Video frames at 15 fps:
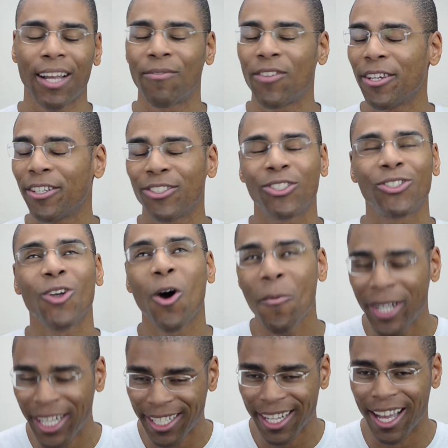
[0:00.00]
I've done this so
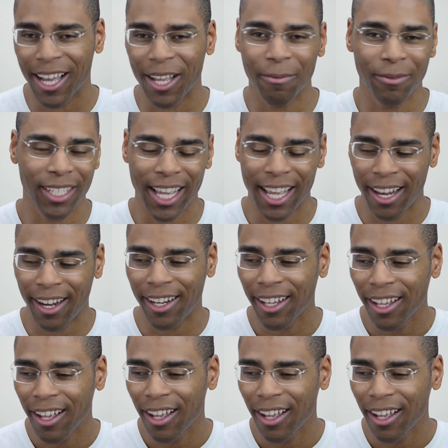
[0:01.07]
many times, and